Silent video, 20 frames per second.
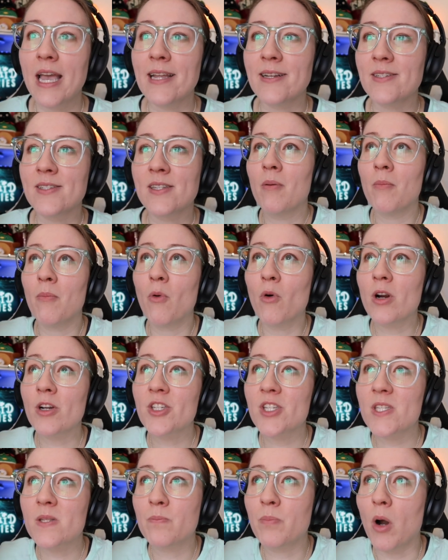and more
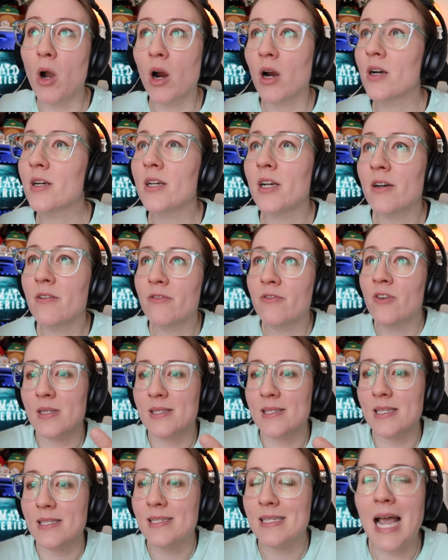just part of
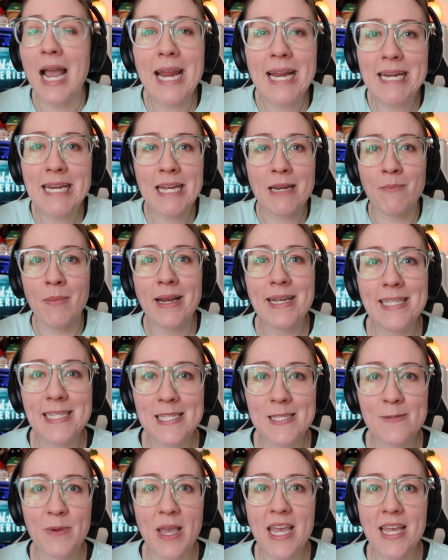society and my
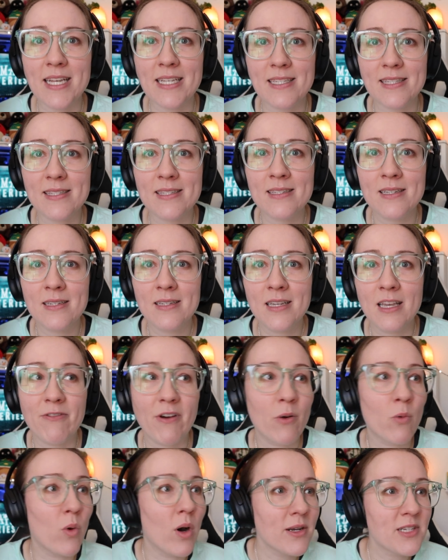space, if
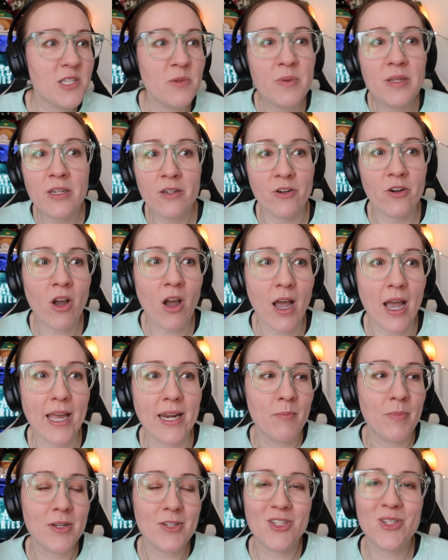I want to be or
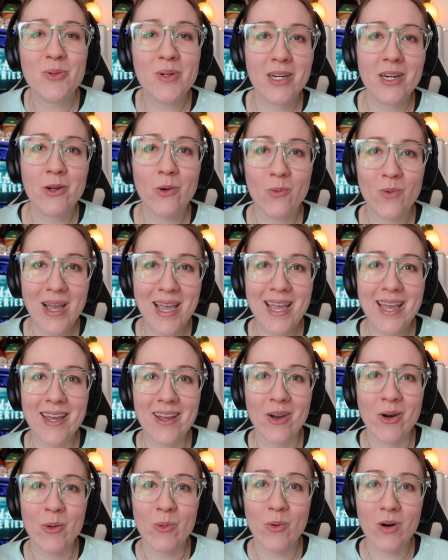not, but do it in a
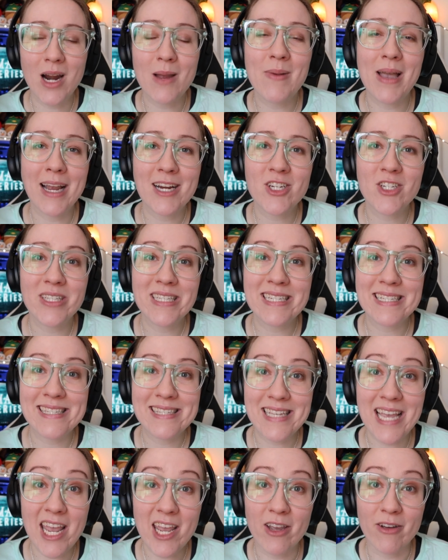way where I'm actually
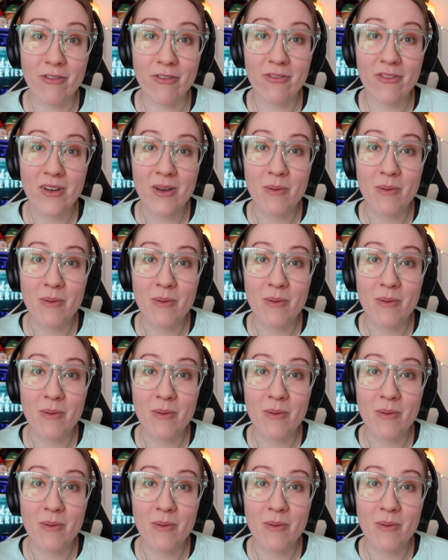safe